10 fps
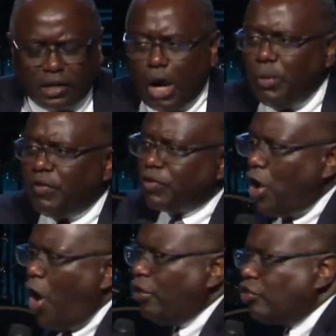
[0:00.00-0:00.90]
that we've
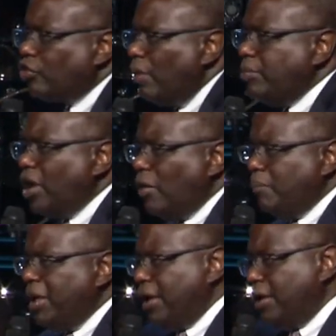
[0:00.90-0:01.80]
lost some young
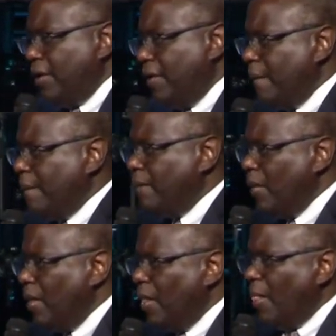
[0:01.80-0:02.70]
men
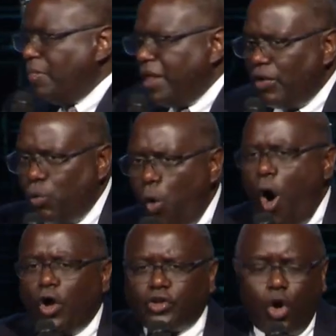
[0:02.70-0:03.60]
that have
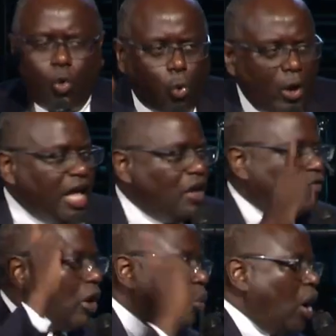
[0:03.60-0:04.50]
walked away
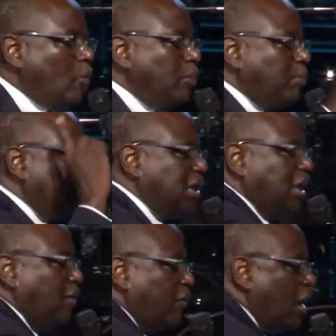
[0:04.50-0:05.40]
from what we
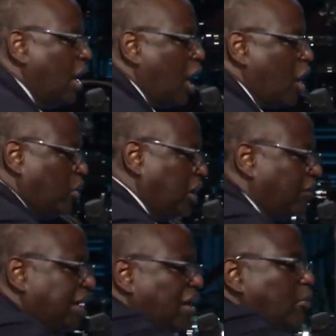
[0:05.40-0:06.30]
believe because we
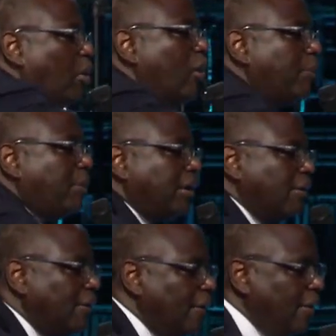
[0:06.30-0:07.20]
never gave them a weapon.
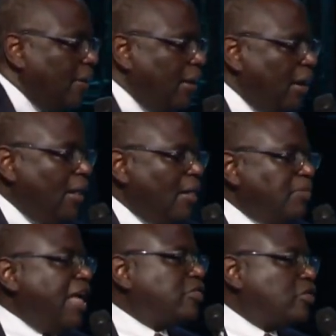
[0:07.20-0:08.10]

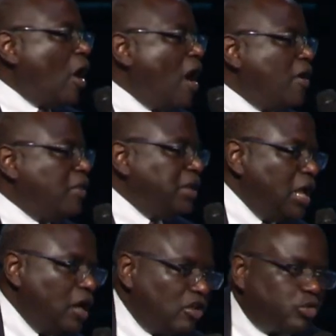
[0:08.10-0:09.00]
They thought they
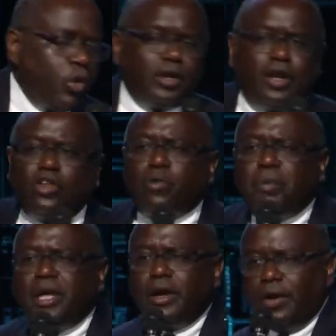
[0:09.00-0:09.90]
needed a sword and a
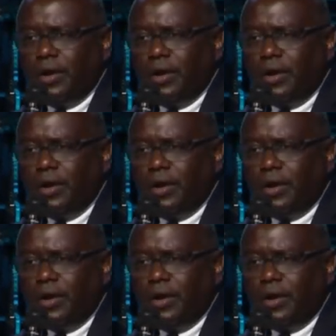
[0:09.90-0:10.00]
spear.